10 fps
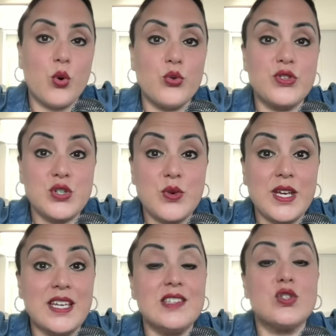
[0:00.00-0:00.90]
worth
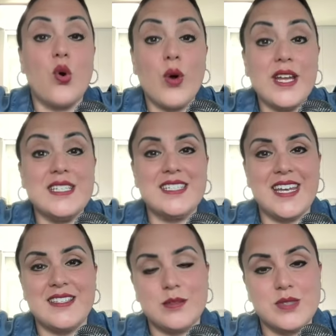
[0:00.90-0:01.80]
doing is going to
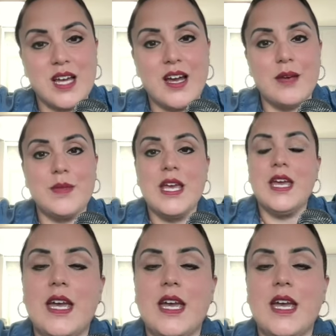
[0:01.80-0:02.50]
take some time,